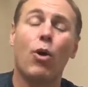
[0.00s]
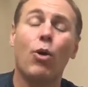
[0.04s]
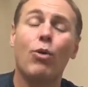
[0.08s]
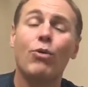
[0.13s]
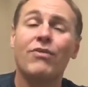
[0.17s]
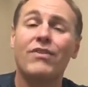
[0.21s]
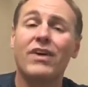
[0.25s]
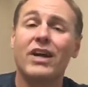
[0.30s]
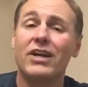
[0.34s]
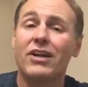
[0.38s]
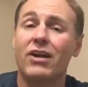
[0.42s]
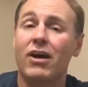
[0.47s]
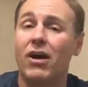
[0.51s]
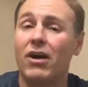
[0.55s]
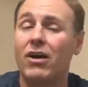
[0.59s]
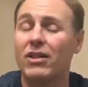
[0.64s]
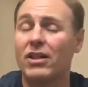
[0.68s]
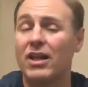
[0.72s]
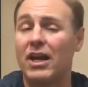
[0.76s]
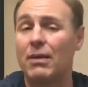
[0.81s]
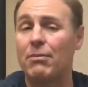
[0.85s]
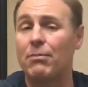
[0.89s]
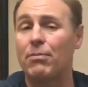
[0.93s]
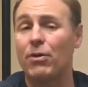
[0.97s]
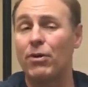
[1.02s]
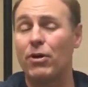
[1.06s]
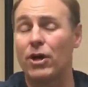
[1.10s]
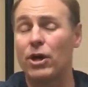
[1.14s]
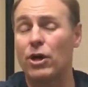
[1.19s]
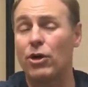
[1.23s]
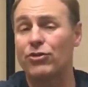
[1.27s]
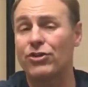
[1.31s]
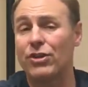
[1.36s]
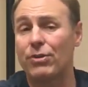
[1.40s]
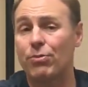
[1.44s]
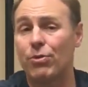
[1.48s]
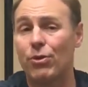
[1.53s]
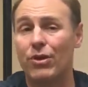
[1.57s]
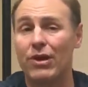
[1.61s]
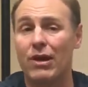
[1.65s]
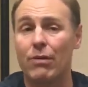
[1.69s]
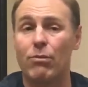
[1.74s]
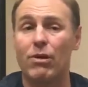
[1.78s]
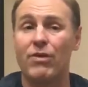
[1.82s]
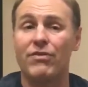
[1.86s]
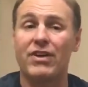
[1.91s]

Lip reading: or we've got an online coaching program.